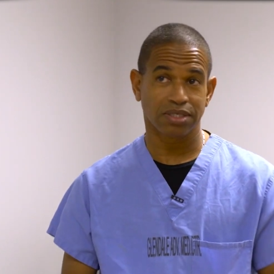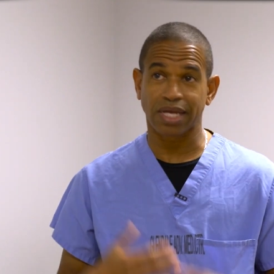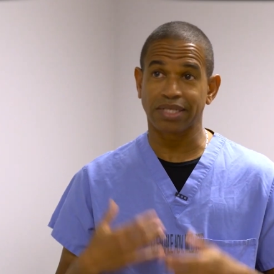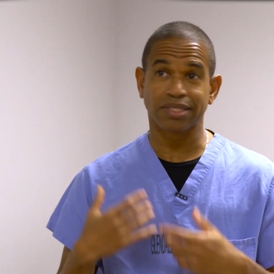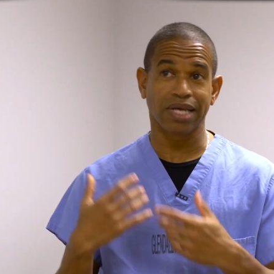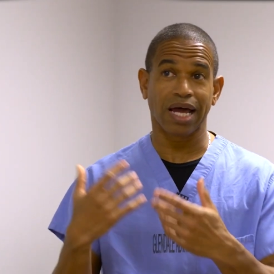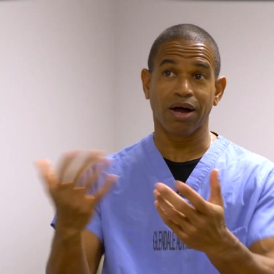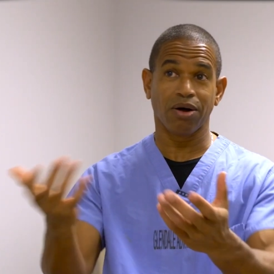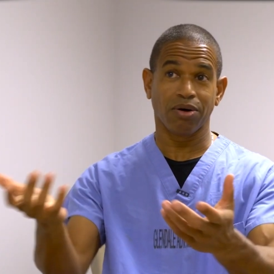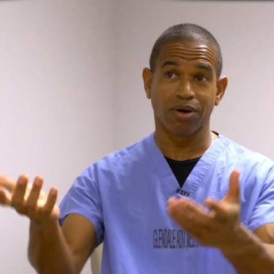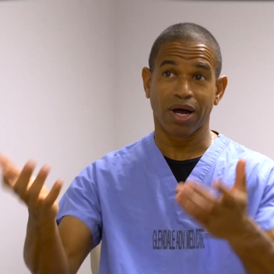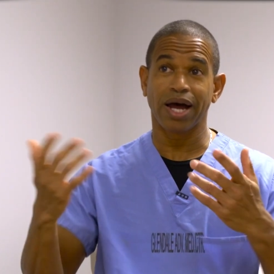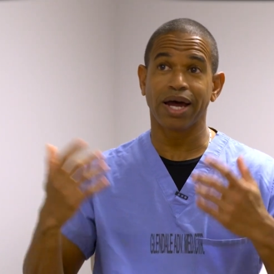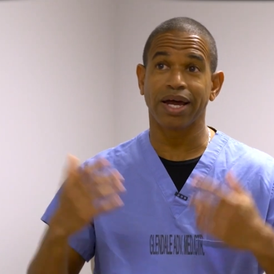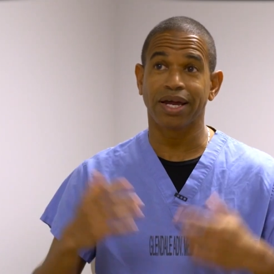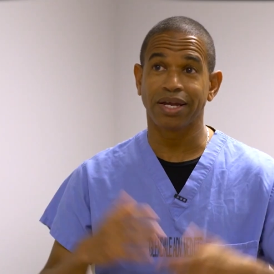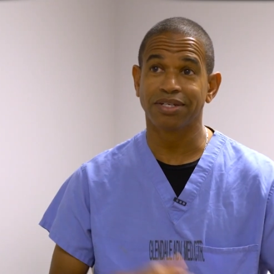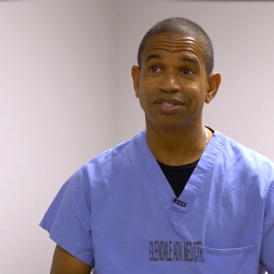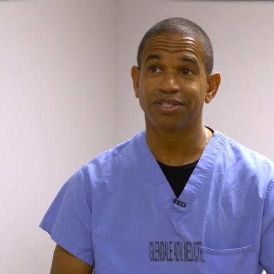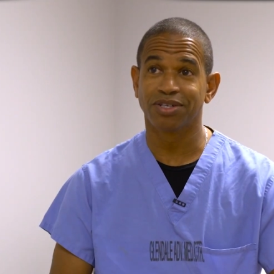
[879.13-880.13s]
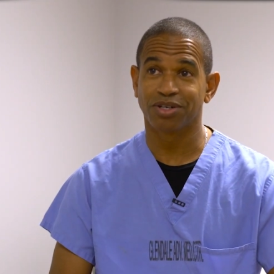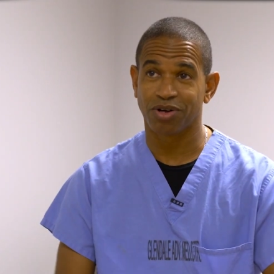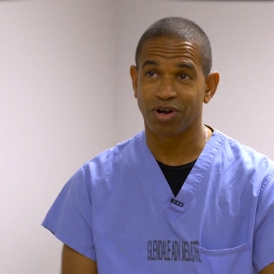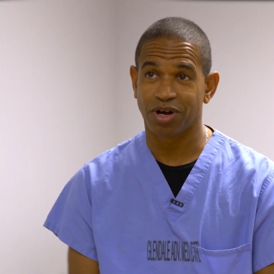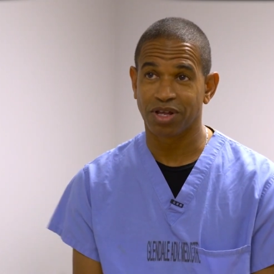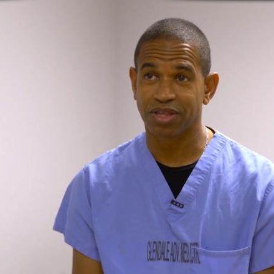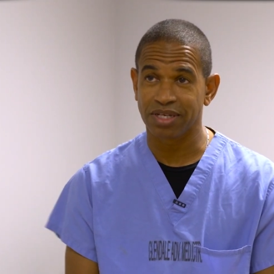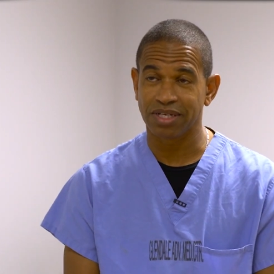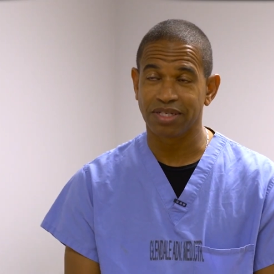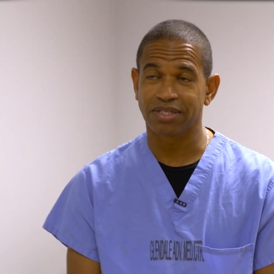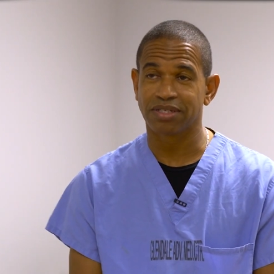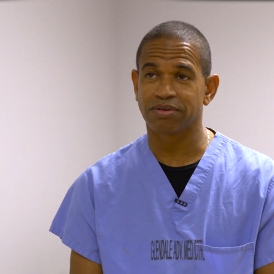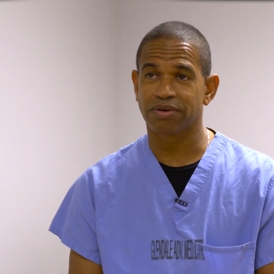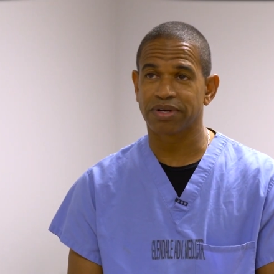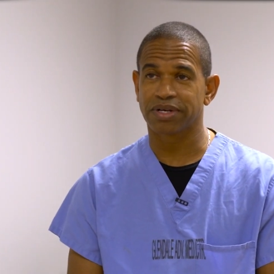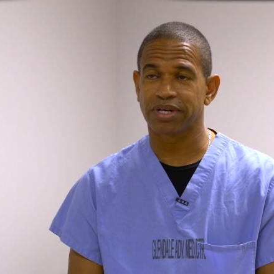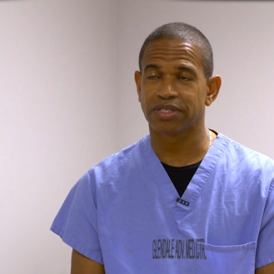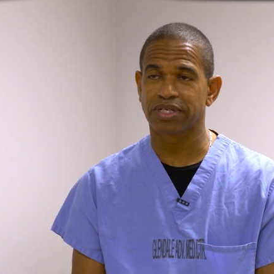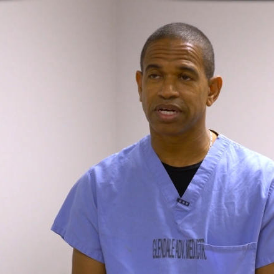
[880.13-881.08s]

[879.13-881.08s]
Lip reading: That's how I took on these greater